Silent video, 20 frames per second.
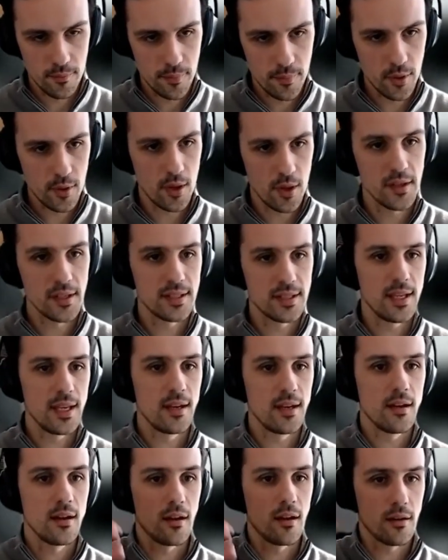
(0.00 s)
put all this
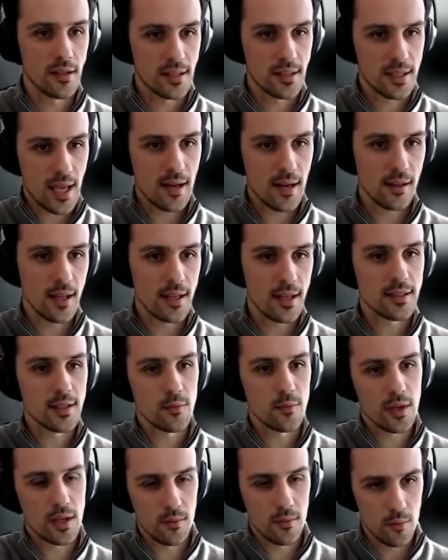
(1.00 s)
data on our satellites and
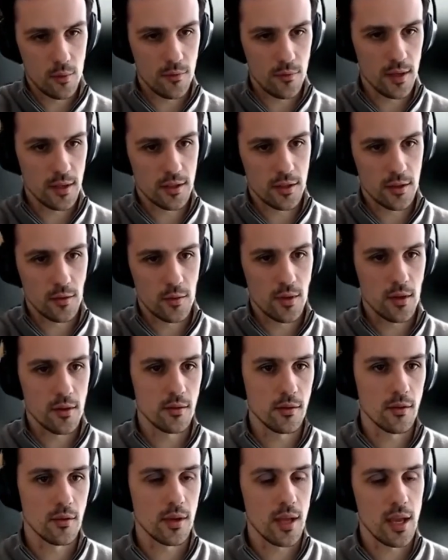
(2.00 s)
we can move it to
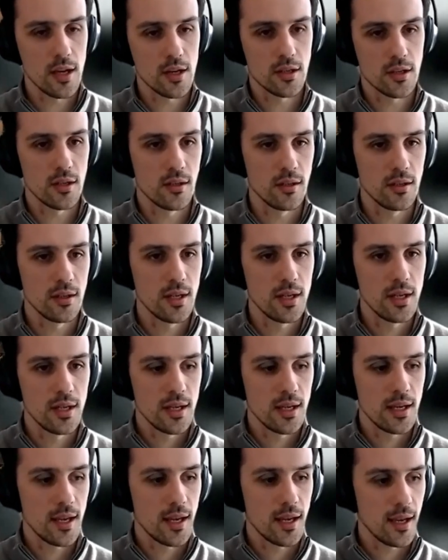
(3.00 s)
another location
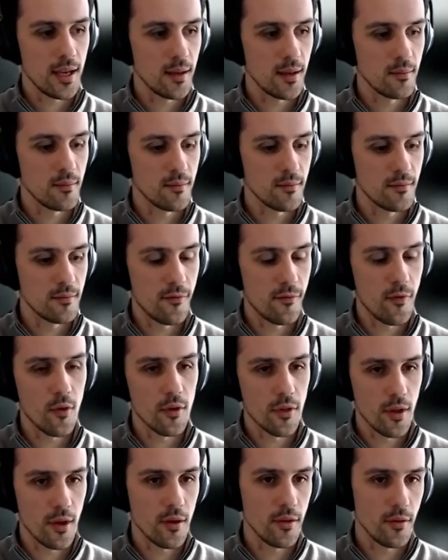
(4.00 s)
um,
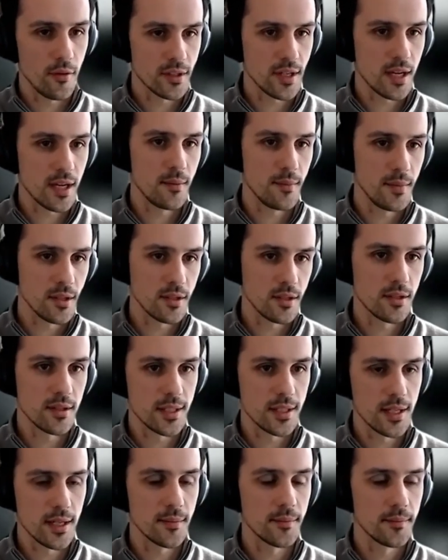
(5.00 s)
for the, those kind of
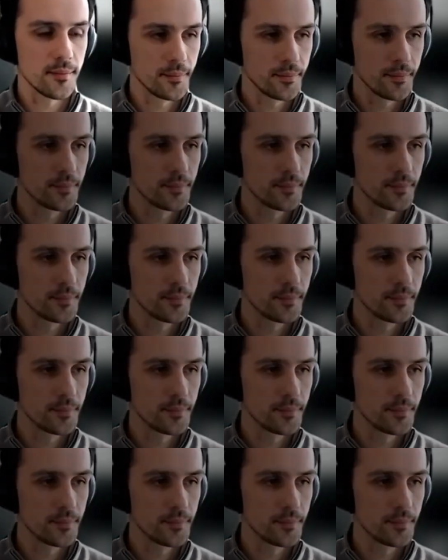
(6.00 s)
missions. Yeah.